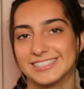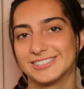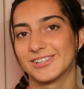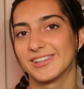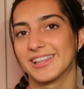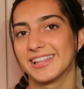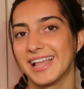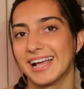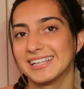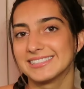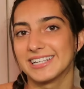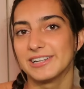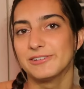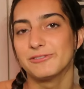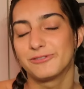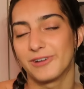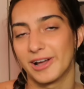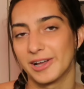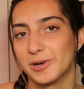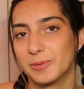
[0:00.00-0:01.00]
So the last
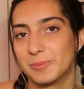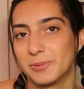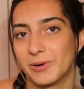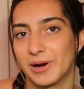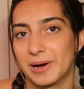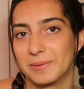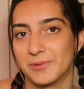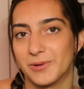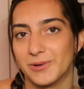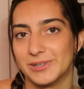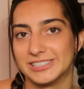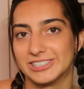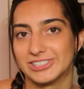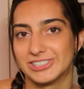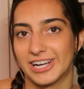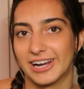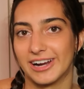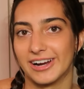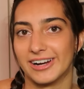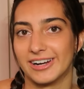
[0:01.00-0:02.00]
and final port I'm going to
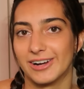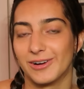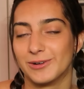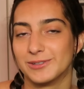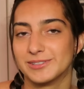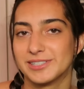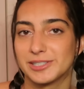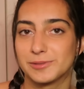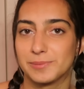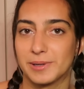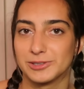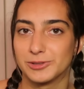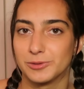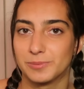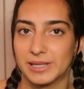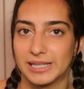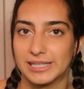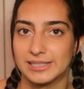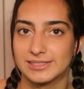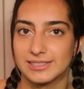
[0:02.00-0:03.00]
share holds a special
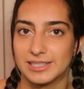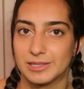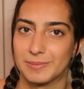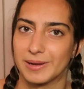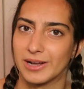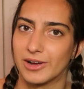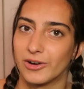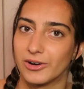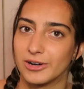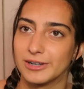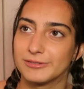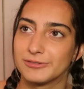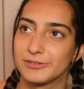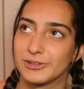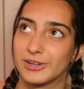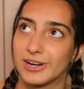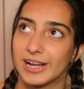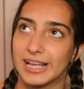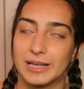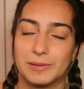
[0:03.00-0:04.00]
place in my heart
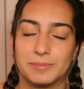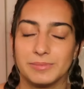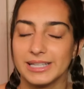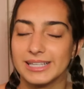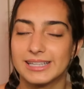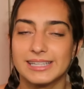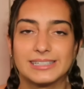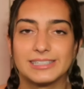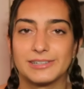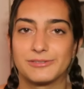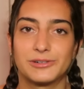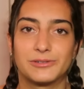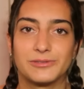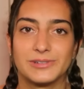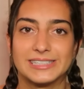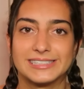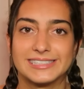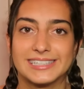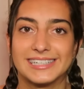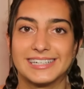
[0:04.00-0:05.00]
for a completely different
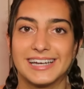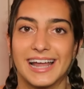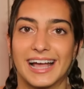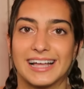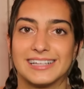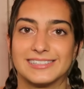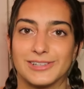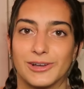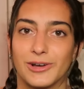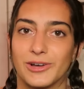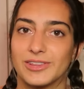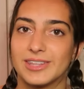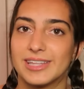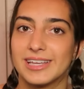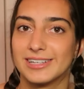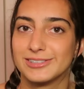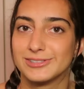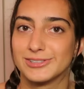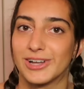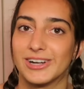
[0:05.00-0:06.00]
reason as all the
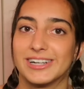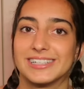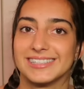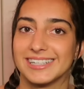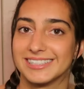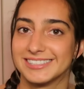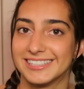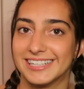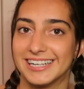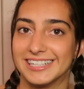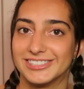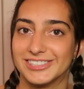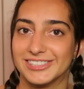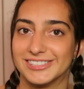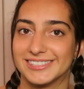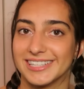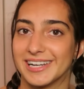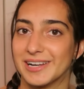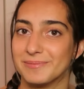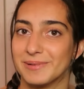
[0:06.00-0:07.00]
exotic
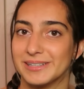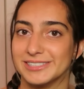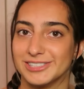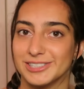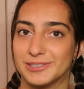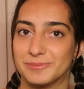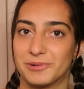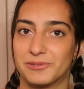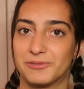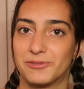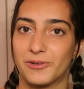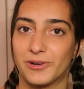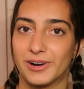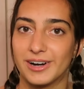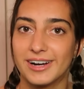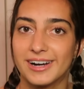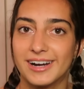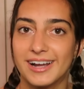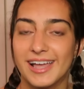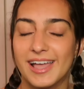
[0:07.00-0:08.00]
destinations that I mentioned
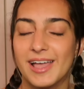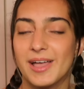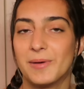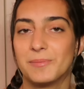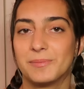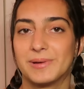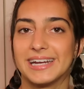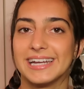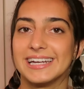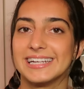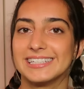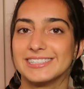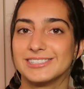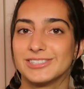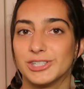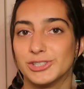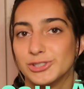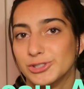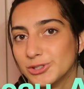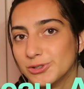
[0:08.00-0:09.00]
before, but it
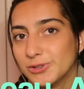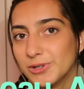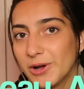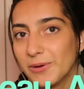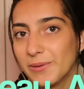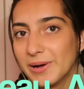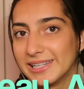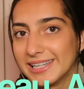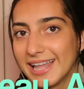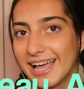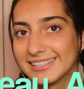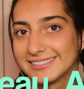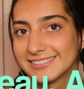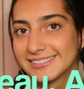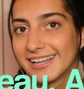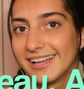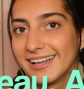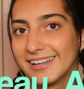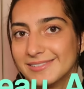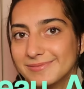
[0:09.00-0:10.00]
is Juneau,
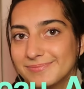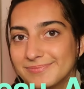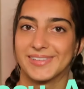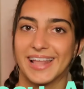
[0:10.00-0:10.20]
Alaska.